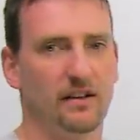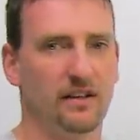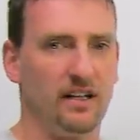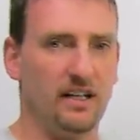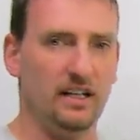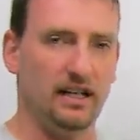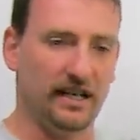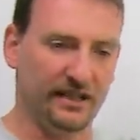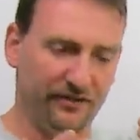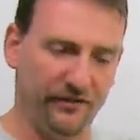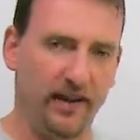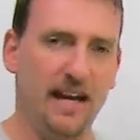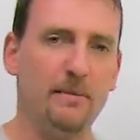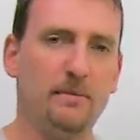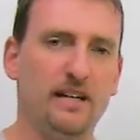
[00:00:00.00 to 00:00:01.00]
it's
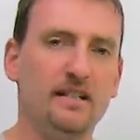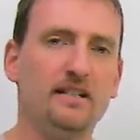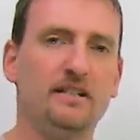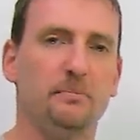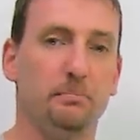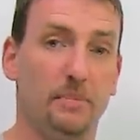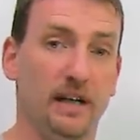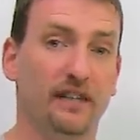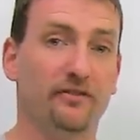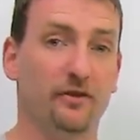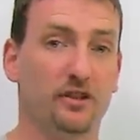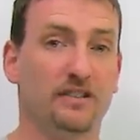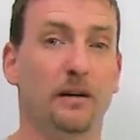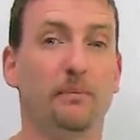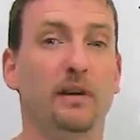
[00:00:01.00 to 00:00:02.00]
famous, but
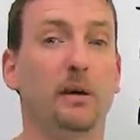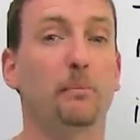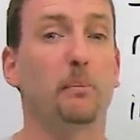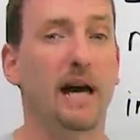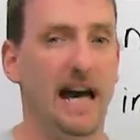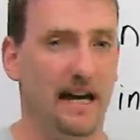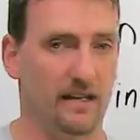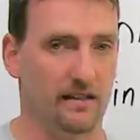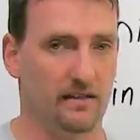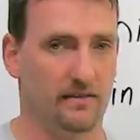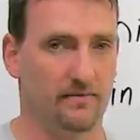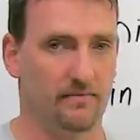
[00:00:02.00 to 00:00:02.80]
for something bad.